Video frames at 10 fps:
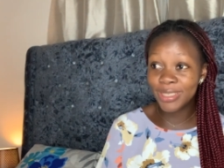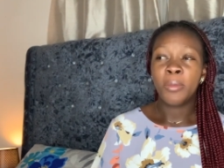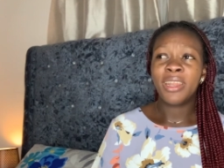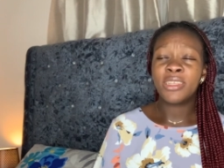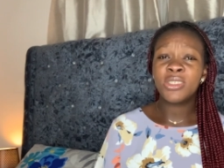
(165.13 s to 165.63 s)

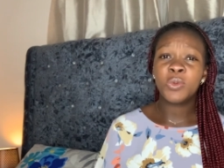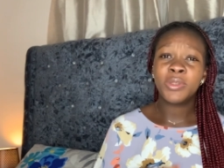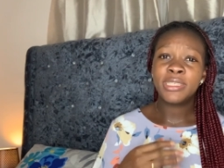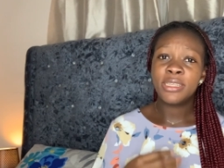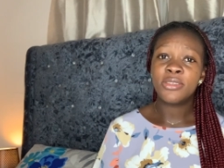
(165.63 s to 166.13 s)
but i just
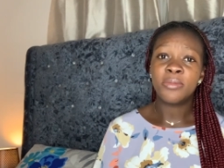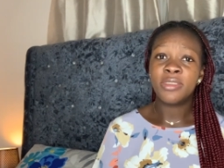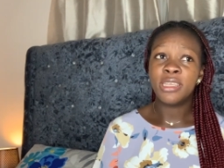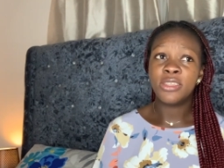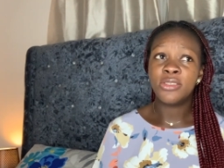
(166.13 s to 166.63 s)
wanted
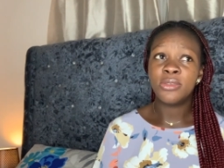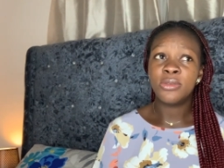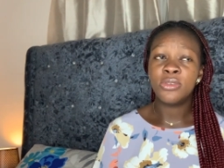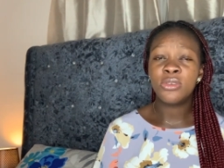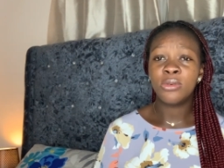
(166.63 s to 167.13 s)
something to
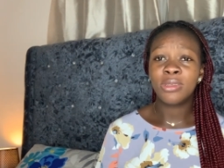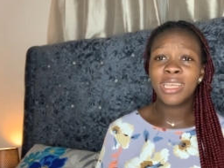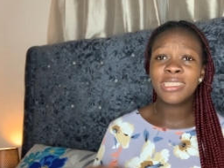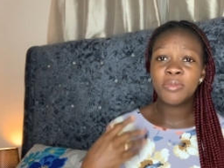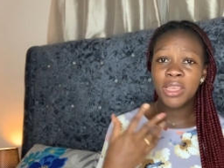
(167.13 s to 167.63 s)
you know
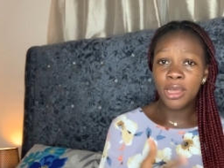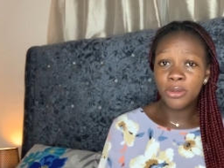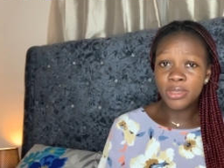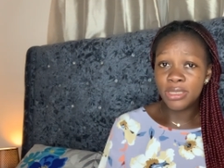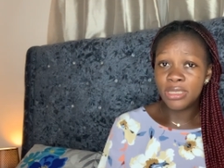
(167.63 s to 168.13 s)
get me
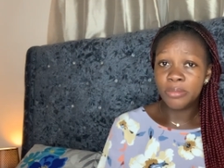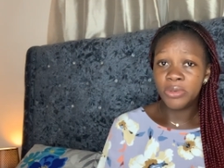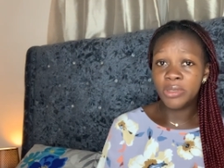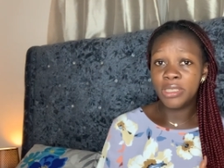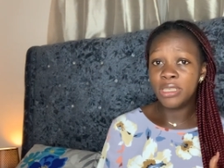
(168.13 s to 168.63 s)
out in the
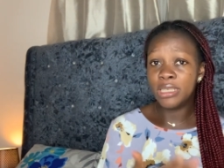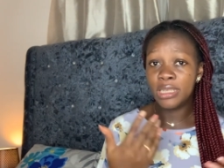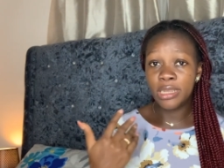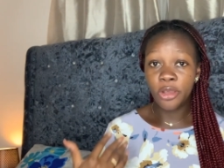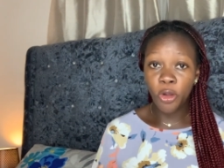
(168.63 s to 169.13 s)
morning then
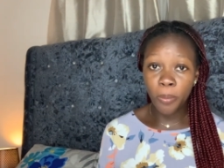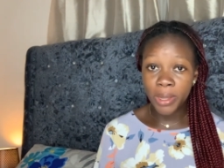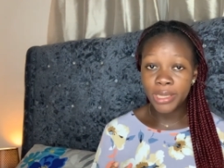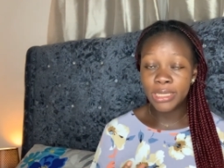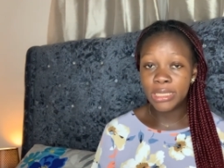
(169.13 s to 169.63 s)
i come
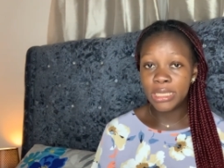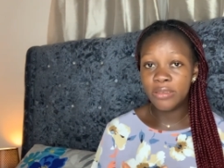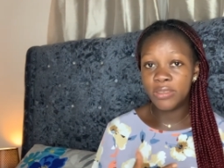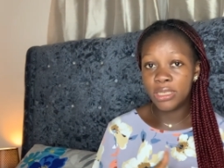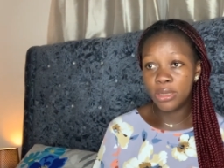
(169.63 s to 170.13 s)
back in the
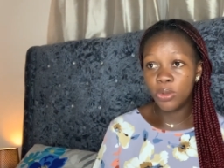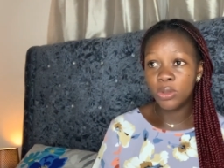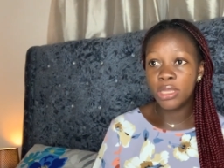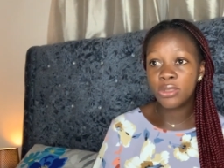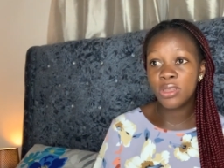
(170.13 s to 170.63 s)
evening and all
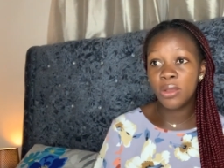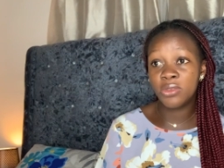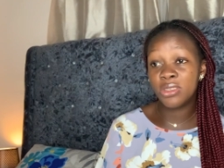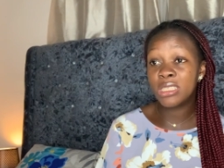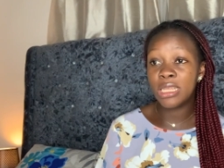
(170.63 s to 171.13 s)
that so i was
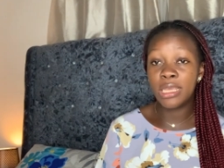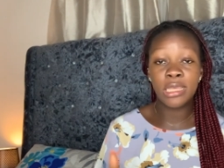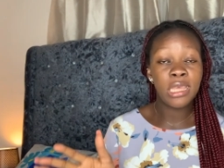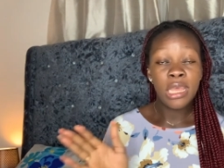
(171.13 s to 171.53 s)
just like